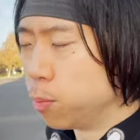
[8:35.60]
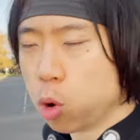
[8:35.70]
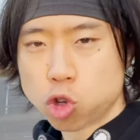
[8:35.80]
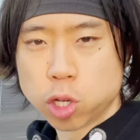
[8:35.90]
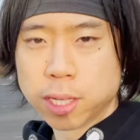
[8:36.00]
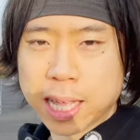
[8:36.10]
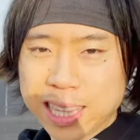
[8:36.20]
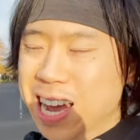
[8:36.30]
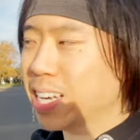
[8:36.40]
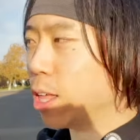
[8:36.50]
Porsche
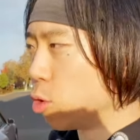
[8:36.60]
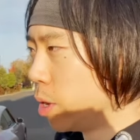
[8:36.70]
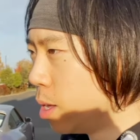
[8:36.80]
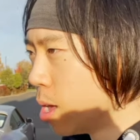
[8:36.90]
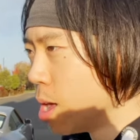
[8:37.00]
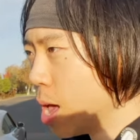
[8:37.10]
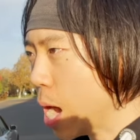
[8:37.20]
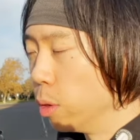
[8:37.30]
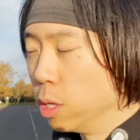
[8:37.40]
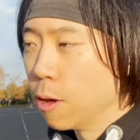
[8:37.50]
993.
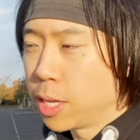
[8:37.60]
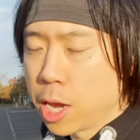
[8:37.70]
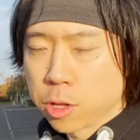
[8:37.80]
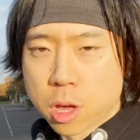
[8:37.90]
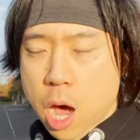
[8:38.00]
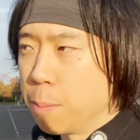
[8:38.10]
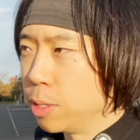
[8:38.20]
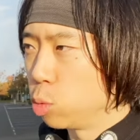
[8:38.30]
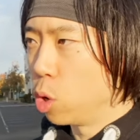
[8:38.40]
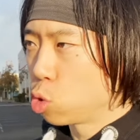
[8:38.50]
I would love to hear in the
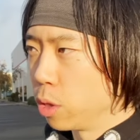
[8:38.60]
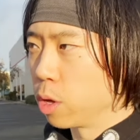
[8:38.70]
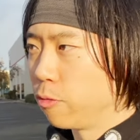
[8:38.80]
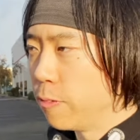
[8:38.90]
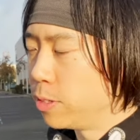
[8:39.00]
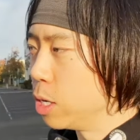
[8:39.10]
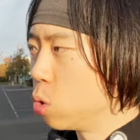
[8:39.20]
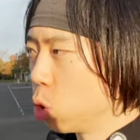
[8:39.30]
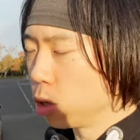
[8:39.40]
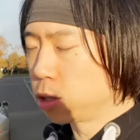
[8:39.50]
comments which one of the 15
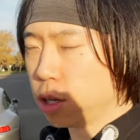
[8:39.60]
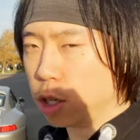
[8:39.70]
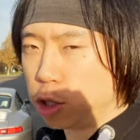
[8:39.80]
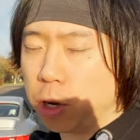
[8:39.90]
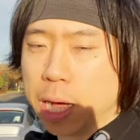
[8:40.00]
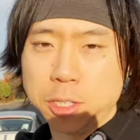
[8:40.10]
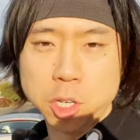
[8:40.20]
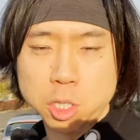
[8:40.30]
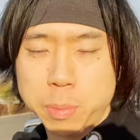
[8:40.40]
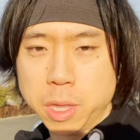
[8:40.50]
quirks stood out to
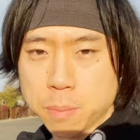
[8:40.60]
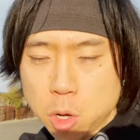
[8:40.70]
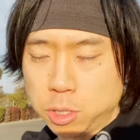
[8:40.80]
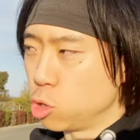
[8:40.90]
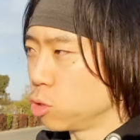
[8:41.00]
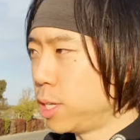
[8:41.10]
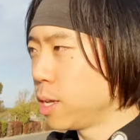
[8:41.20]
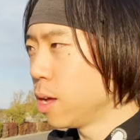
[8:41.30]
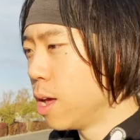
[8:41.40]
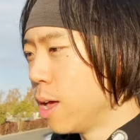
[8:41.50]
you to be the most
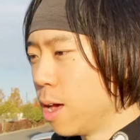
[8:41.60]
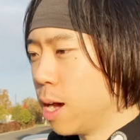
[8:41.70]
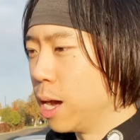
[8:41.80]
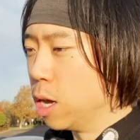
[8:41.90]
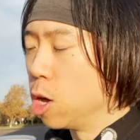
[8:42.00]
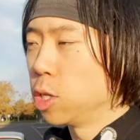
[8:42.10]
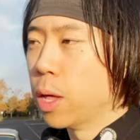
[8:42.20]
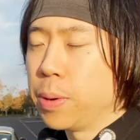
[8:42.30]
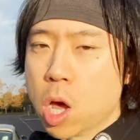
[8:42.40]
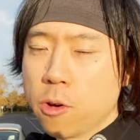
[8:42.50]
interesting. And also
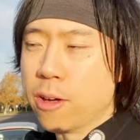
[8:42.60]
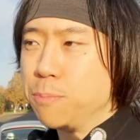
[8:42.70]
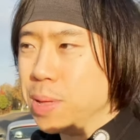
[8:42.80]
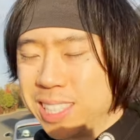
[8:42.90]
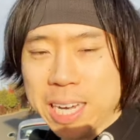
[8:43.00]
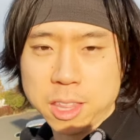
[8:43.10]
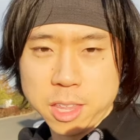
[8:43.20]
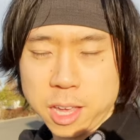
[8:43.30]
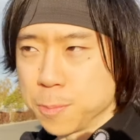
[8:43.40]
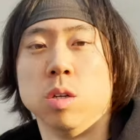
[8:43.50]
let me know if I've missed
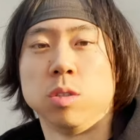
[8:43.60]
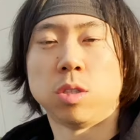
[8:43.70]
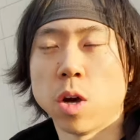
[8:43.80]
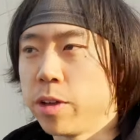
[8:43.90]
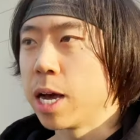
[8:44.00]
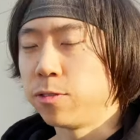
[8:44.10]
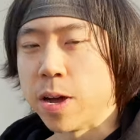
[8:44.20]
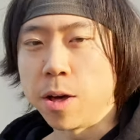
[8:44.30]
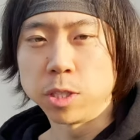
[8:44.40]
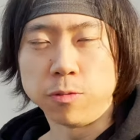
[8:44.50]
anything. So if you guys
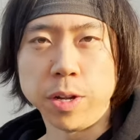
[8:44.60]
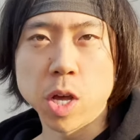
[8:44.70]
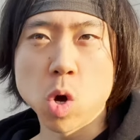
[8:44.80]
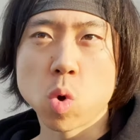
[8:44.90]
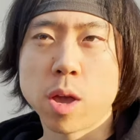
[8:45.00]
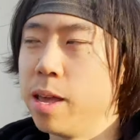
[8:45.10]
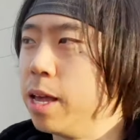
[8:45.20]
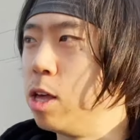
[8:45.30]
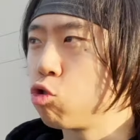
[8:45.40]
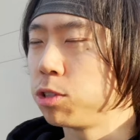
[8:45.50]
found this video
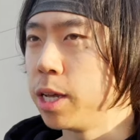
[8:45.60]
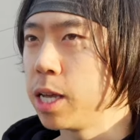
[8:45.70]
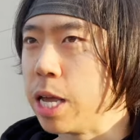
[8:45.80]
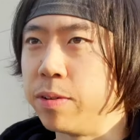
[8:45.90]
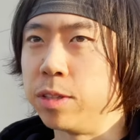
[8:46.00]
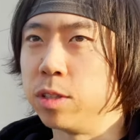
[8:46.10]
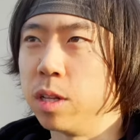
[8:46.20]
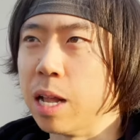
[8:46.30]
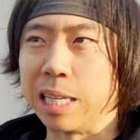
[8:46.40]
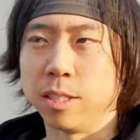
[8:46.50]
interesting, even
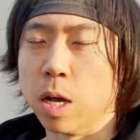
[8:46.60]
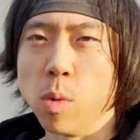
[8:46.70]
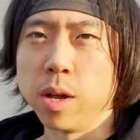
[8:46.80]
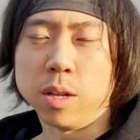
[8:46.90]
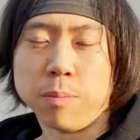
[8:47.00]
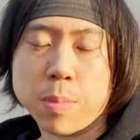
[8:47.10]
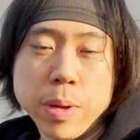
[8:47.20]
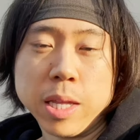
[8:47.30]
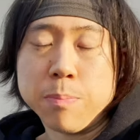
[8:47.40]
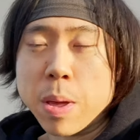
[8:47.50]
like somewhat,
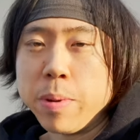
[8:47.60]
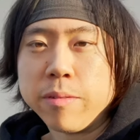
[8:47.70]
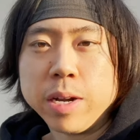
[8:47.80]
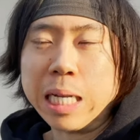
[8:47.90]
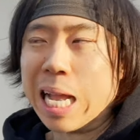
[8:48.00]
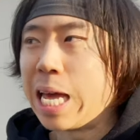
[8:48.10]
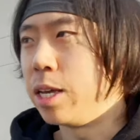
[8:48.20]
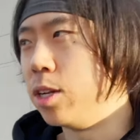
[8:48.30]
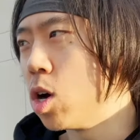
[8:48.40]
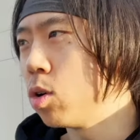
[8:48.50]
maybe maybe give it a
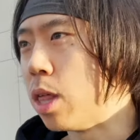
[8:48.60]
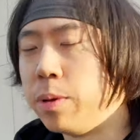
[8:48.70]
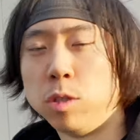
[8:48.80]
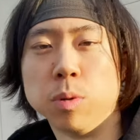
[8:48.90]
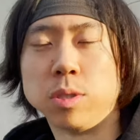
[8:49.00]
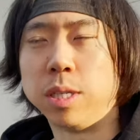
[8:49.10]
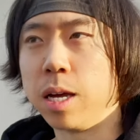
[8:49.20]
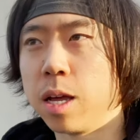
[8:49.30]
like, you know, that'd be super sick.